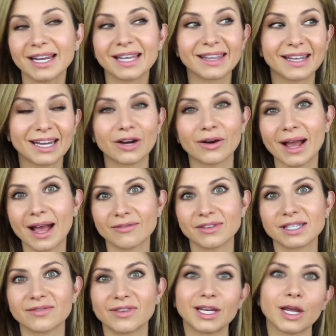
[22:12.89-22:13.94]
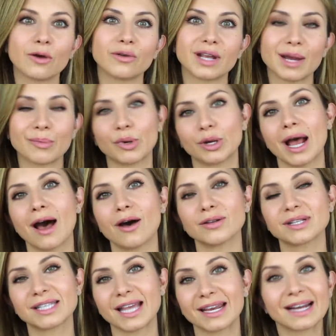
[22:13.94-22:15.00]
And then here I have this video that I put
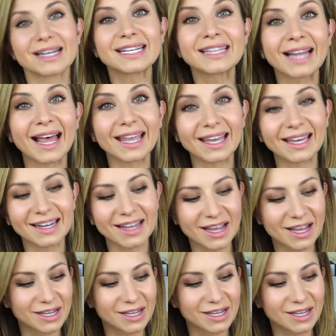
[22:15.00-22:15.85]
out saying I didn't like it.